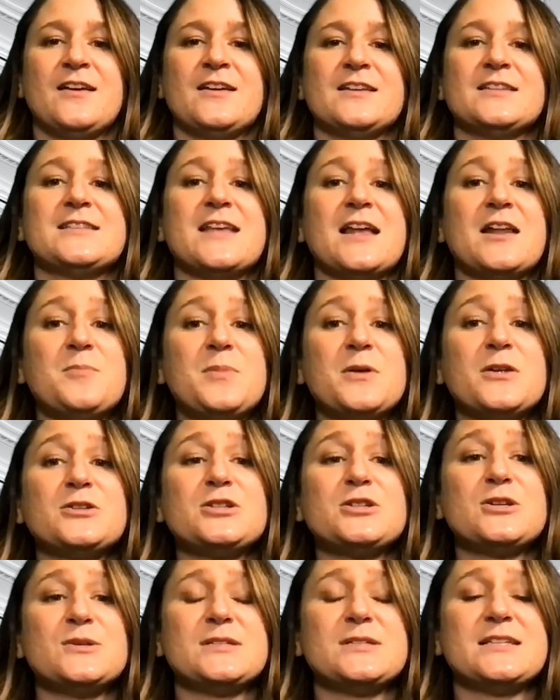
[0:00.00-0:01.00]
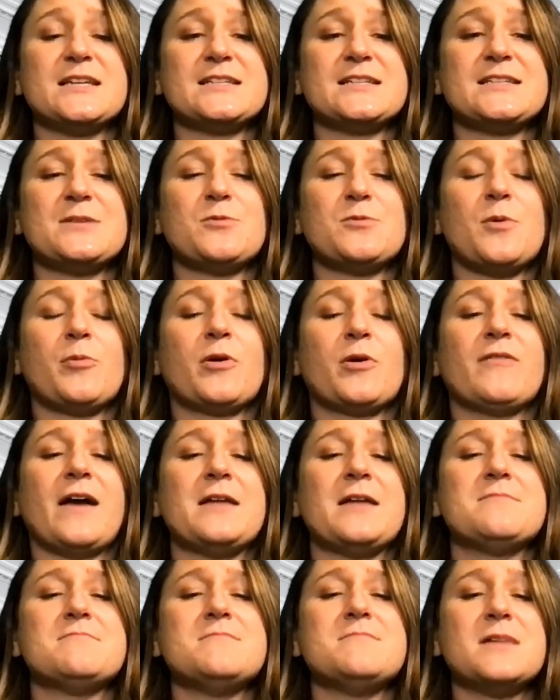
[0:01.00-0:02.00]
Senate Bill 260 will
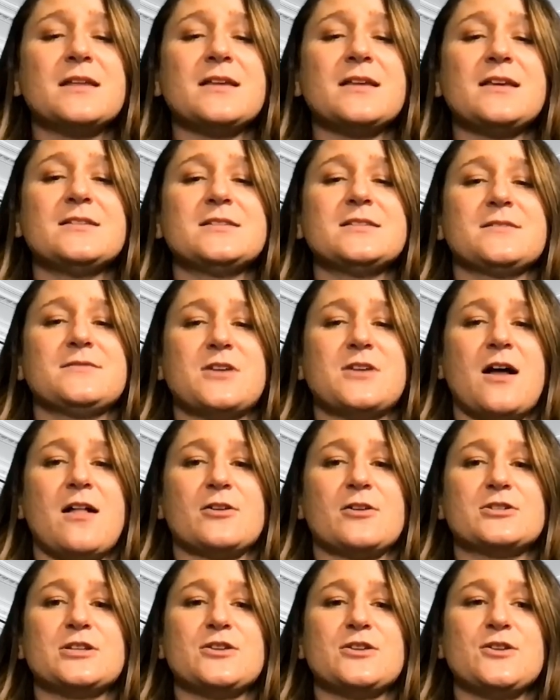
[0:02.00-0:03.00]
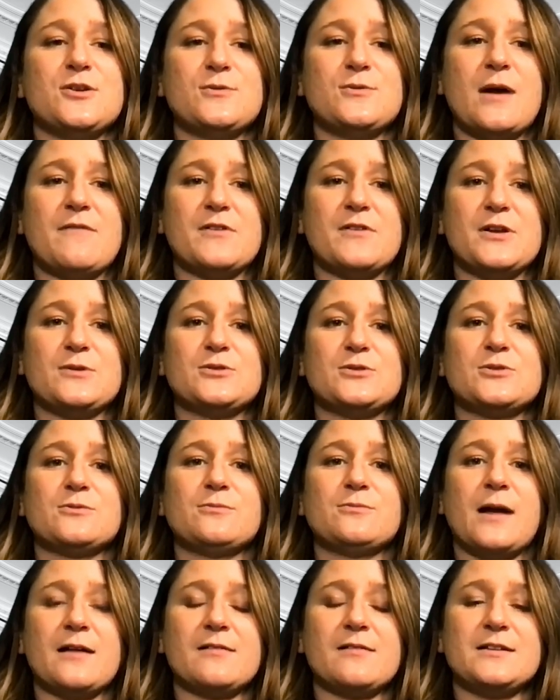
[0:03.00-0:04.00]
provide millions of dollars in new revenue
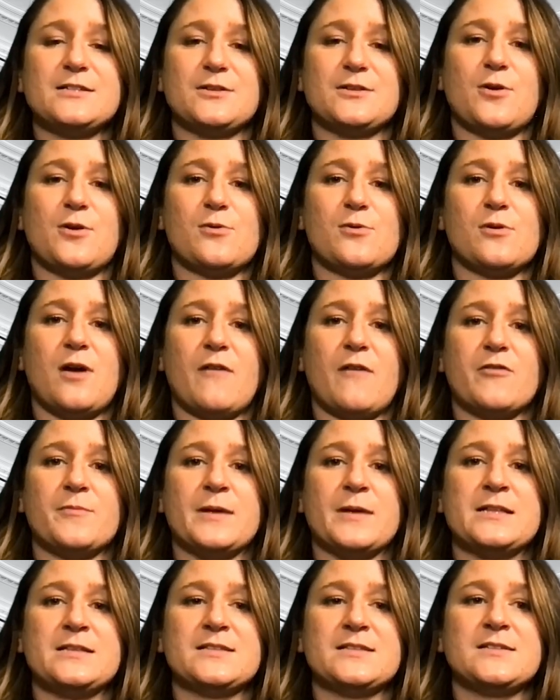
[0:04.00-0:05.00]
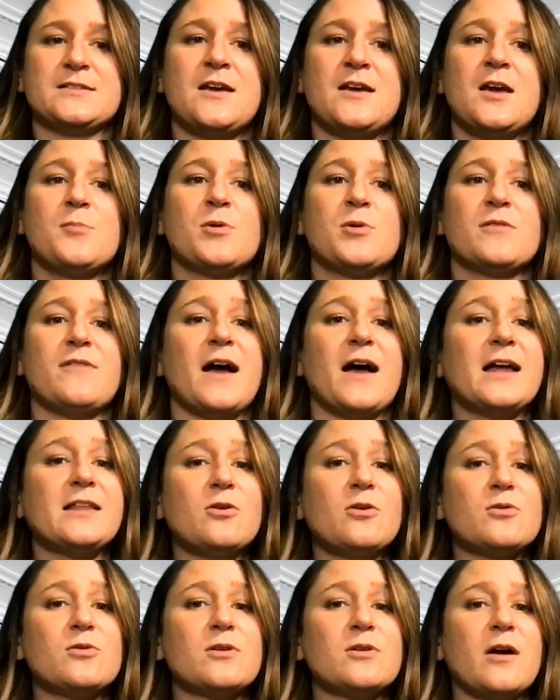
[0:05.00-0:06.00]
directly to local governments, provide
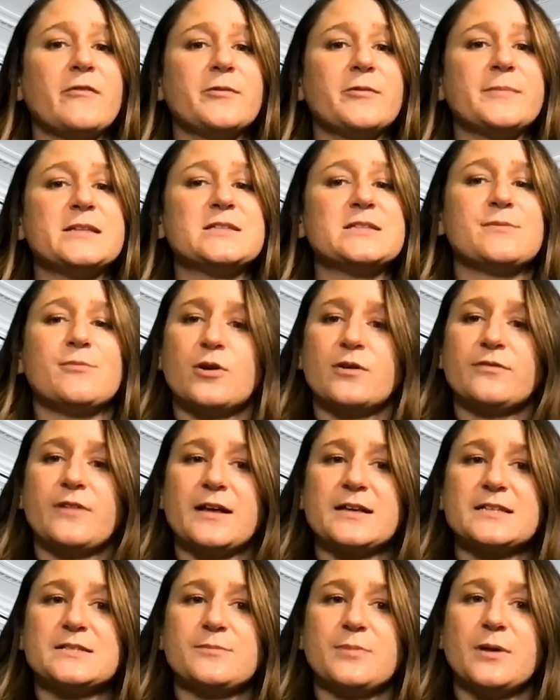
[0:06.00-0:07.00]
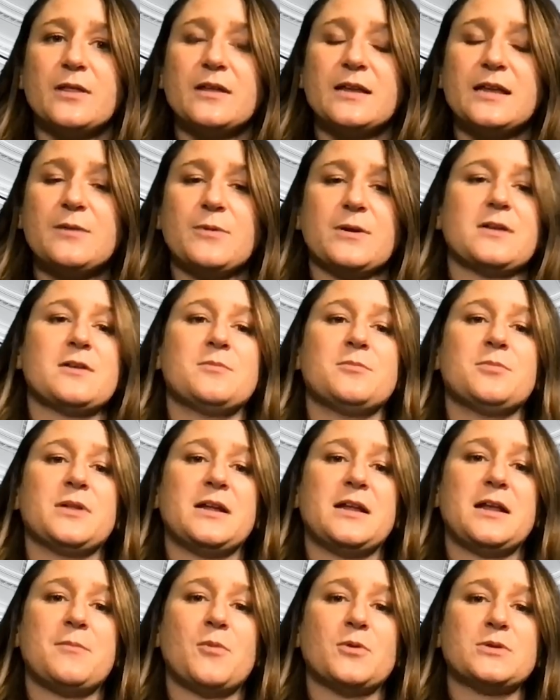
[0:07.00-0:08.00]
local governments more flexibility when
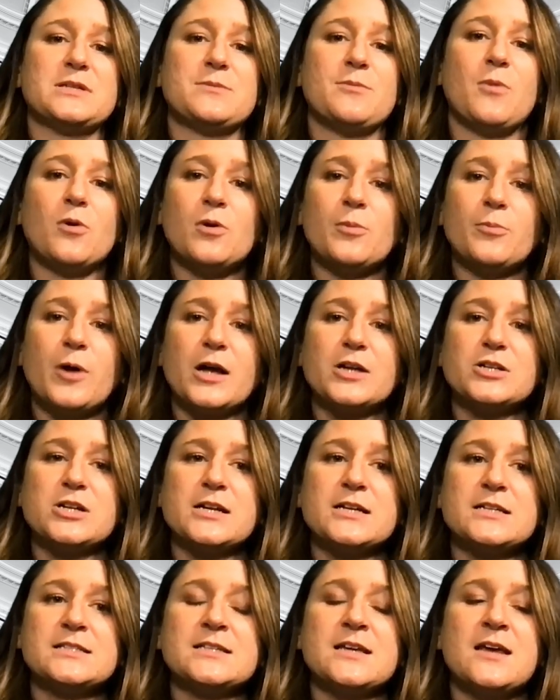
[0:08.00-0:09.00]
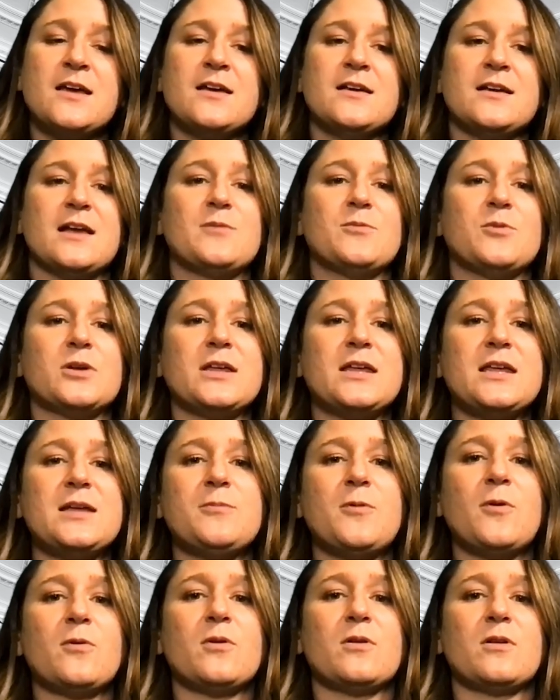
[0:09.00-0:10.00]
completing multimodal projects, and will keep
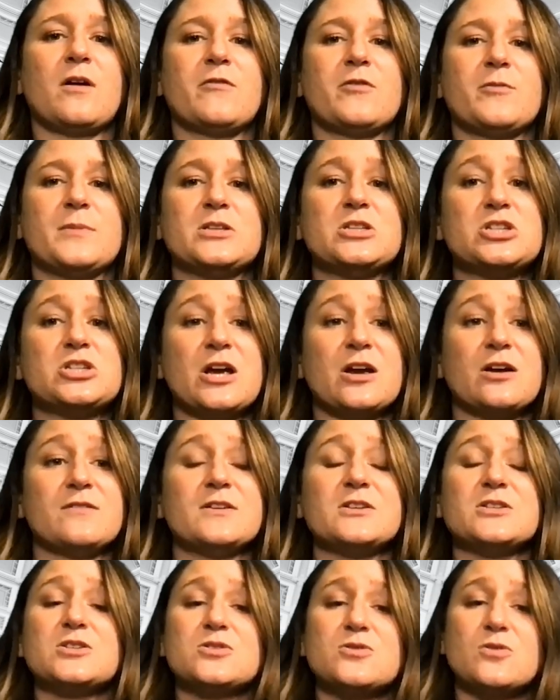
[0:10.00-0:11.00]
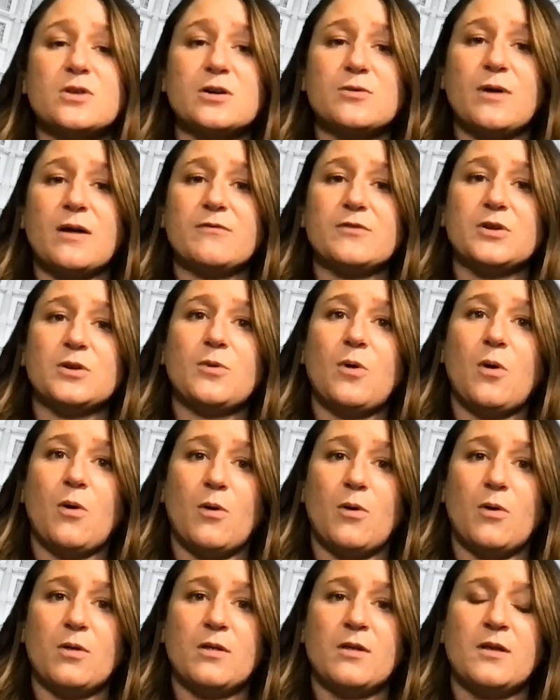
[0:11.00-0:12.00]
local government's share of historic revenue
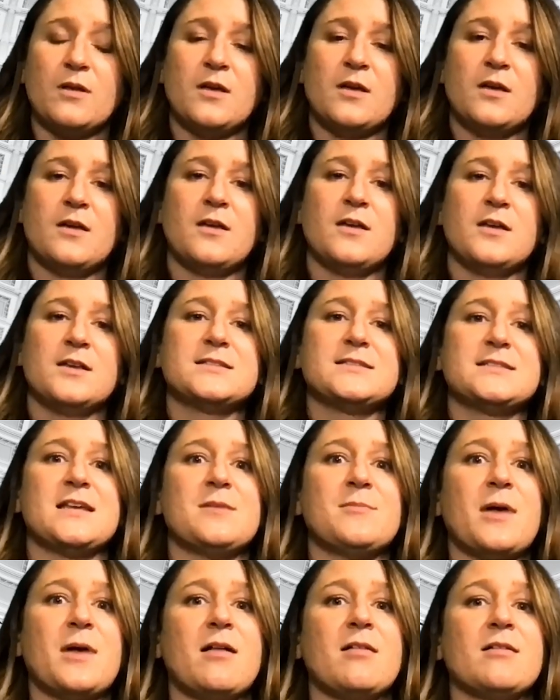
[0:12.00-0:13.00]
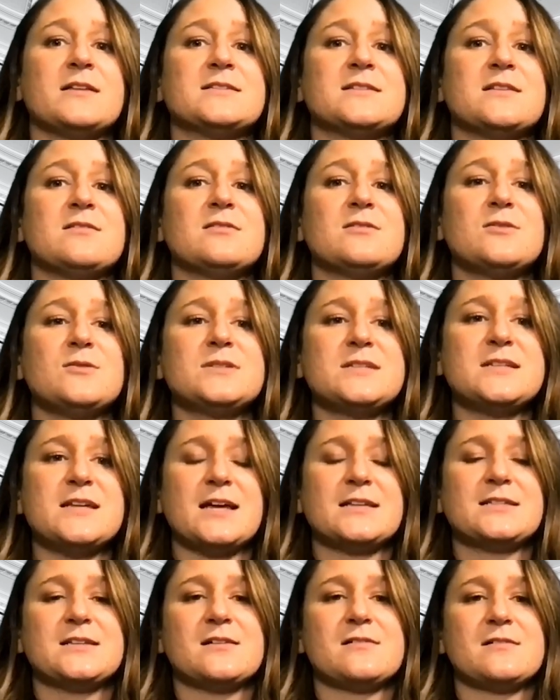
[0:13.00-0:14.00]
whole. CML is
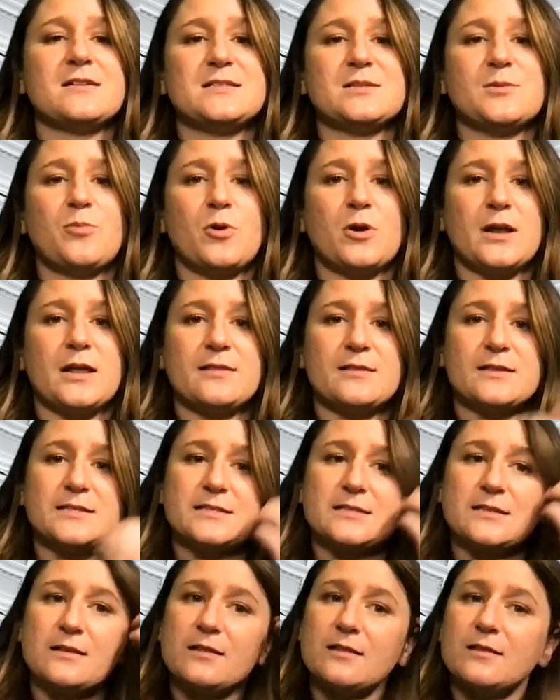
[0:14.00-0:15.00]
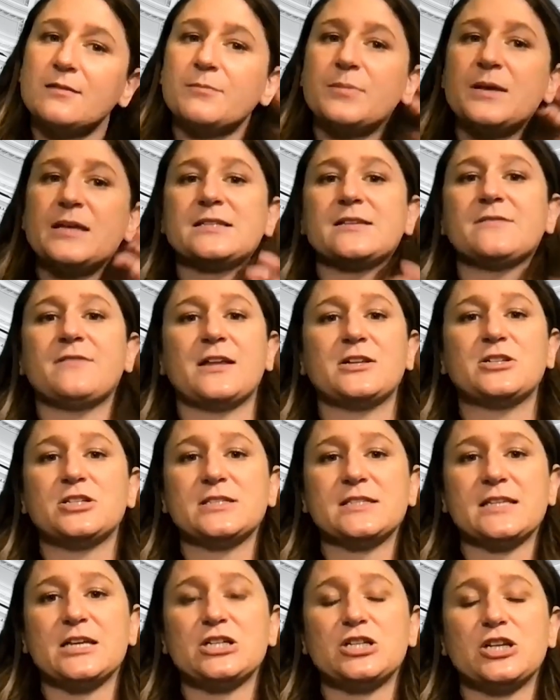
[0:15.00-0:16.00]
enthusiastically supporting this piece of
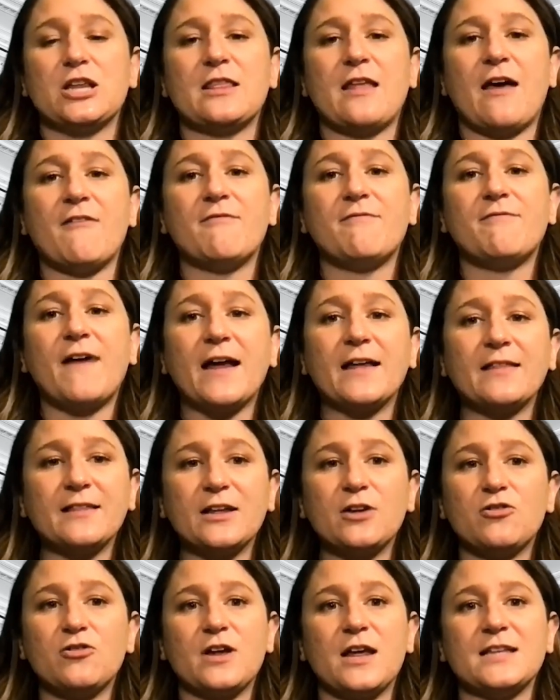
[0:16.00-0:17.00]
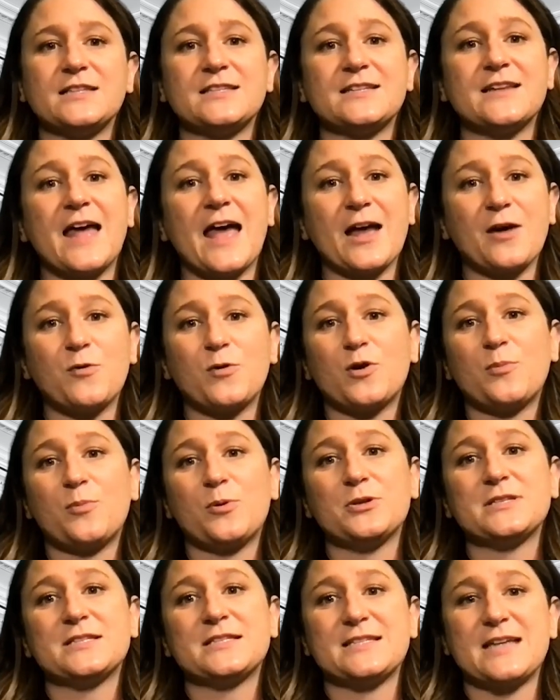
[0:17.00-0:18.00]
legislation that finally creates an
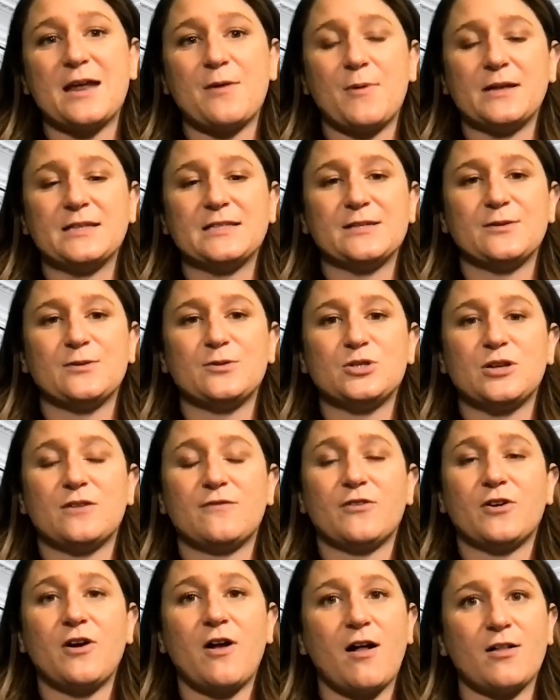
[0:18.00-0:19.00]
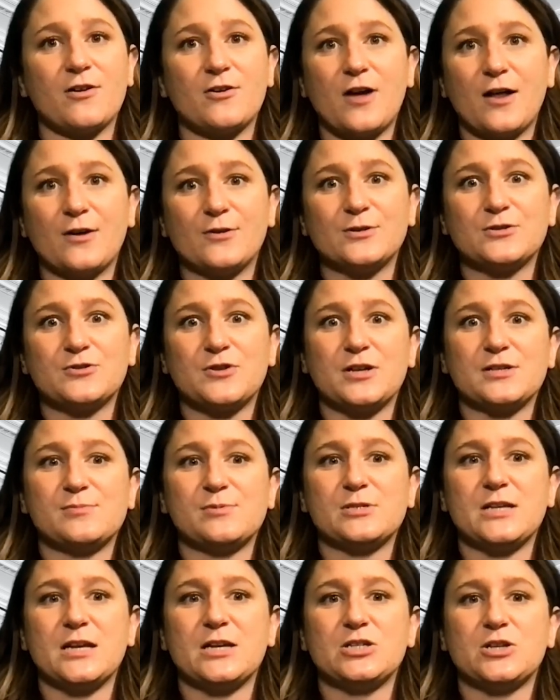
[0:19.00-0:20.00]
equitable statewide solution for Colorado's
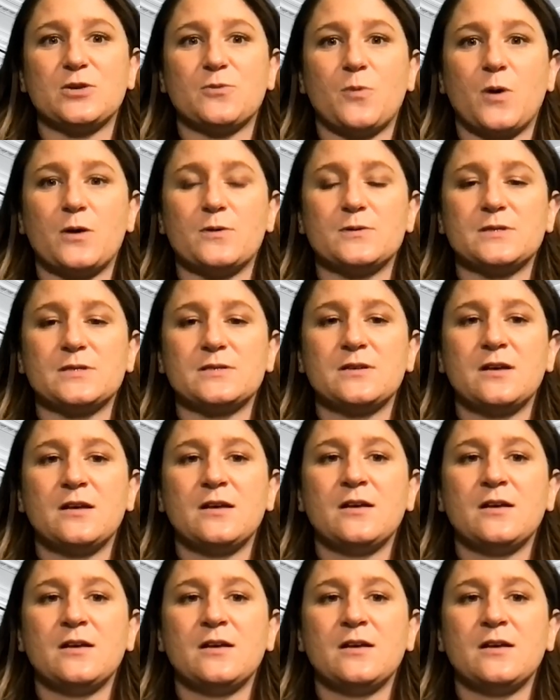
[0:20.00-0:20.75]
transportation woes.